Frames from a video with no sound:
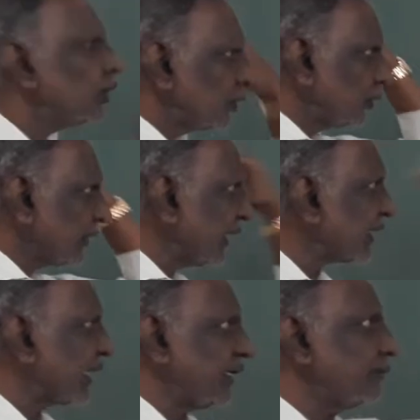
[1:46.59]
You take
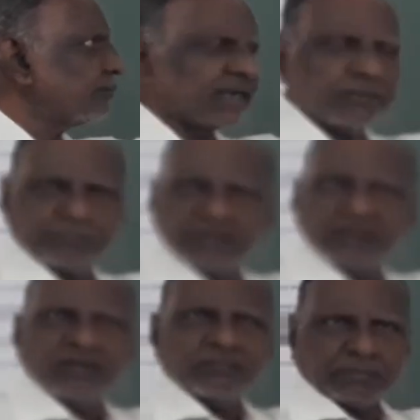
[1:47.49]
any
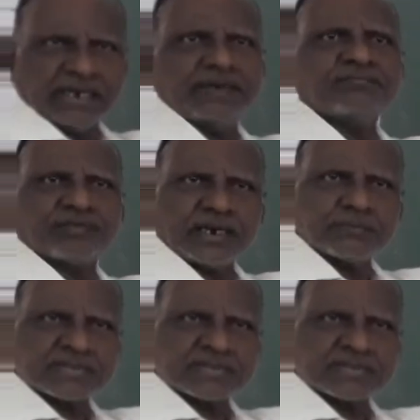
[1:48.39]
plane frame